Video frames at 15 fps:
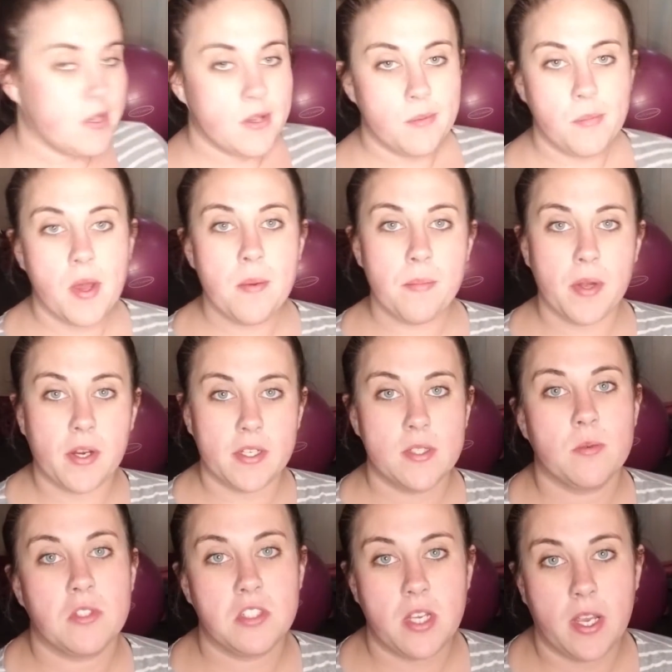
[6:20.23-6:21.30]
pump parts,
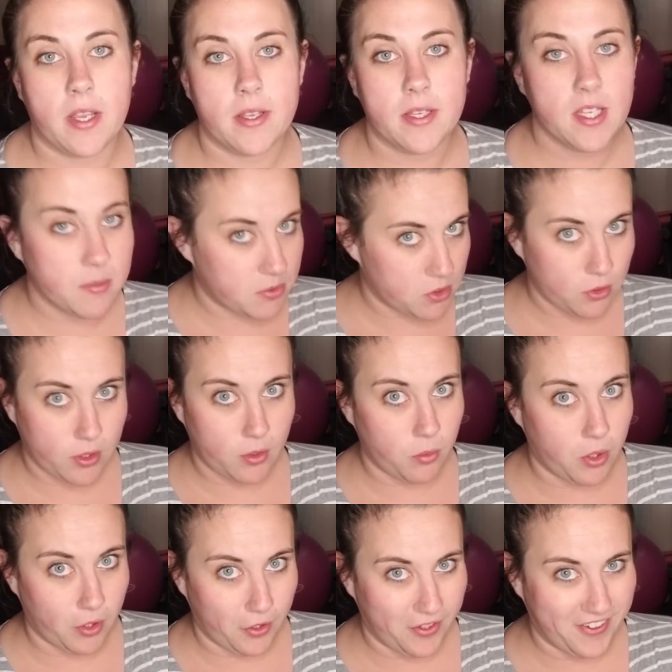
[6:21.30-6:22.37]
which I keep stored at
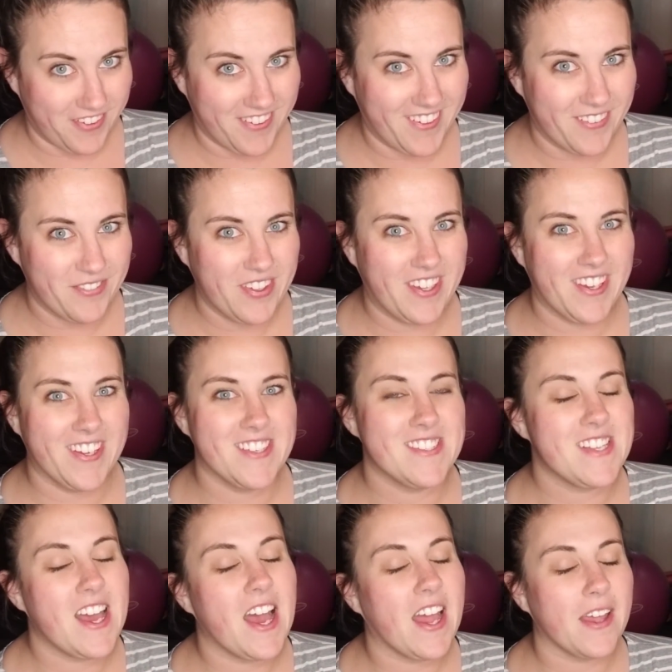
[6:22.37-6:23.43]
work because
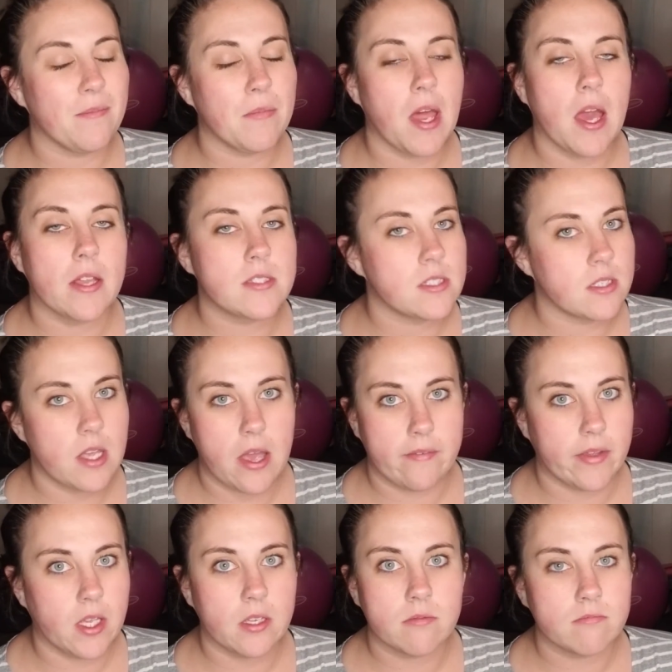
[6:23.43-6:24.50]
I'm not
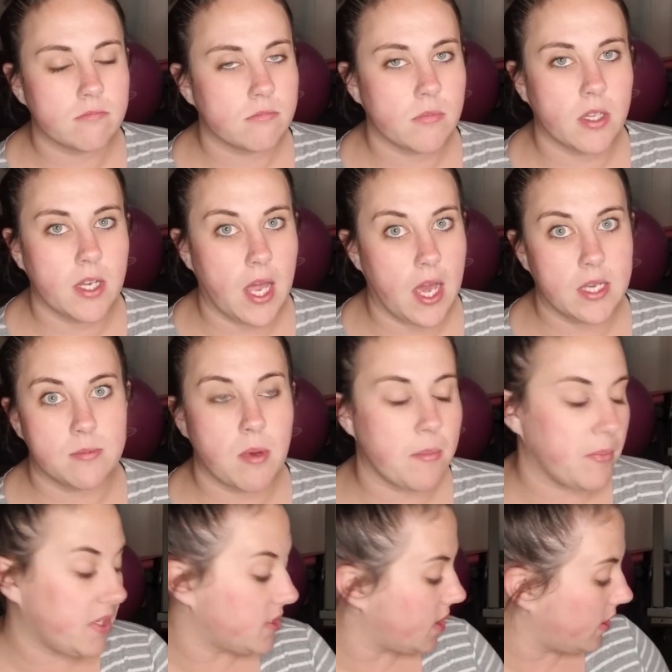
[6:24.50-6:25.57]

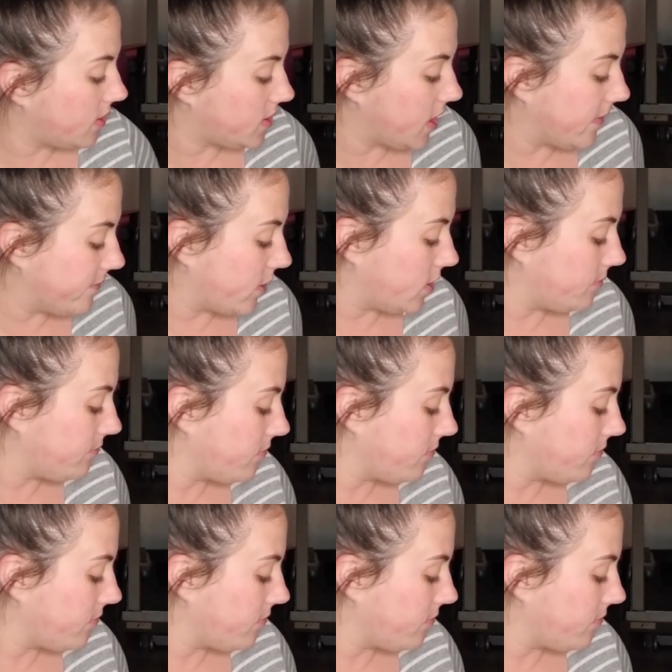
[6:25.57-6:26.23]
pumping day. It's not fun.